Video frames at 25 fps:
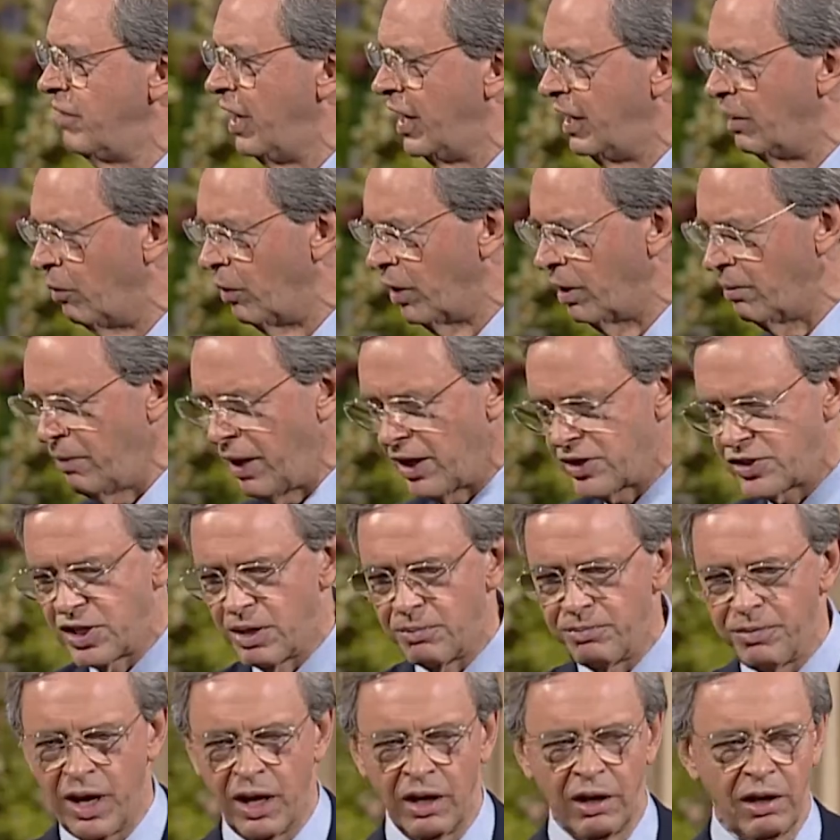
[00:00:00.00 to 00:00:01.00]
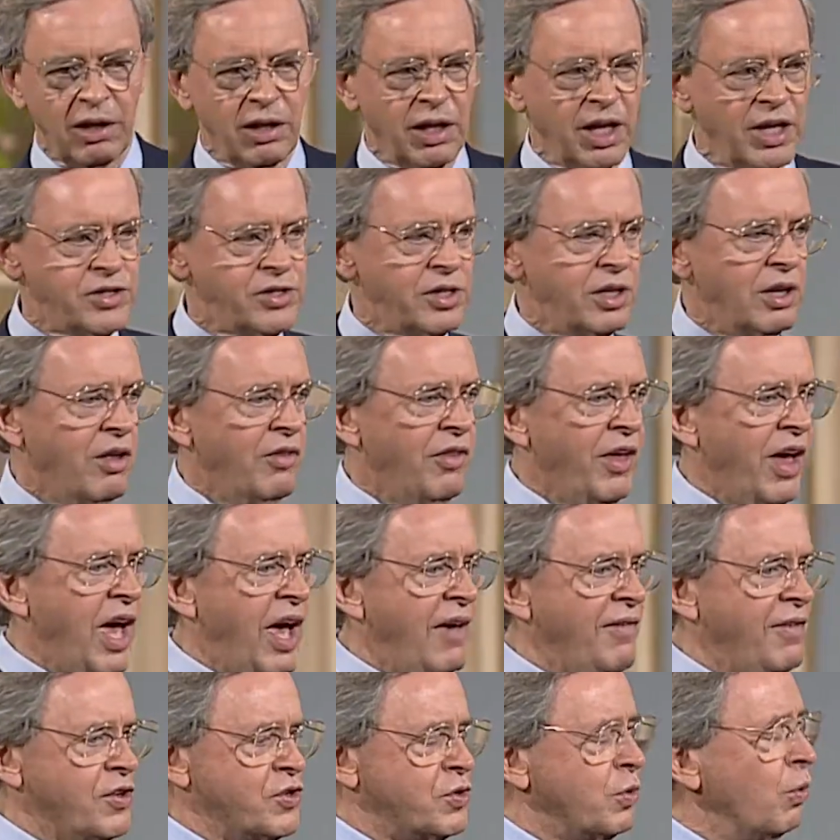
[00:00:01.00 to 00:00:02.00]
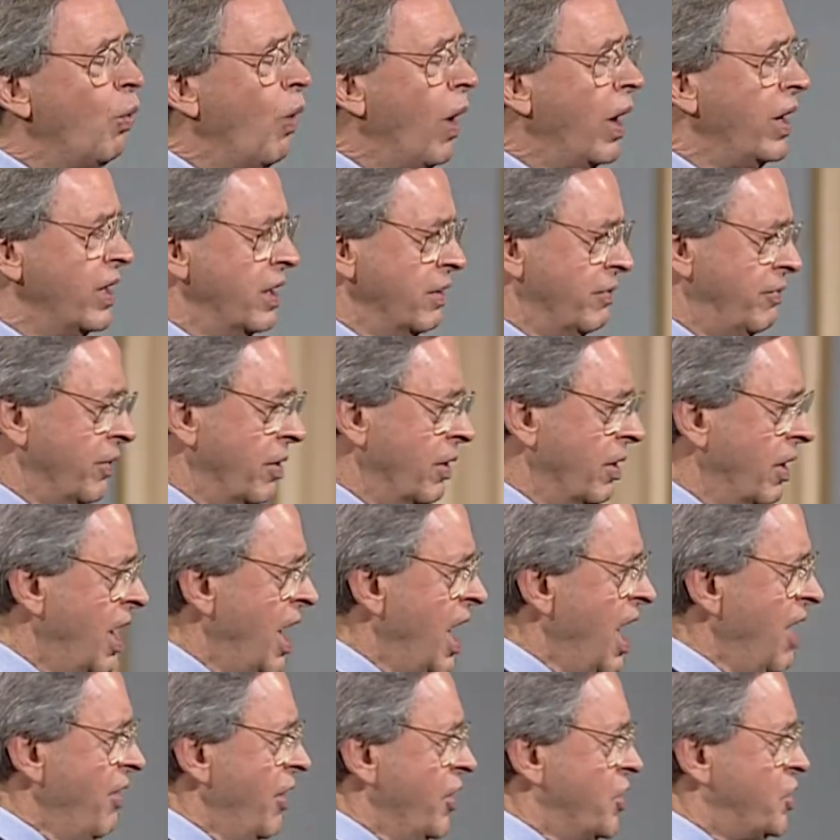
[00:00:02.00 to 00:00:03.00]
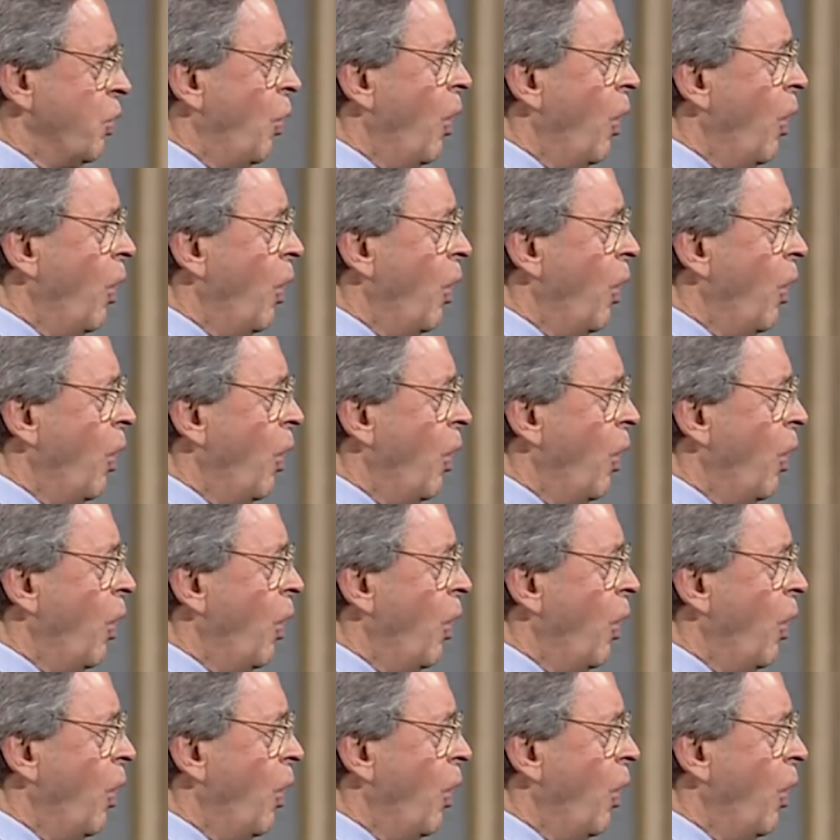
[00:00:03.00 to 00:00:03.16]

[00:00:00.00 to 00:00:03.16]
They don't want to mess up their little, listen, they have this wonderful, this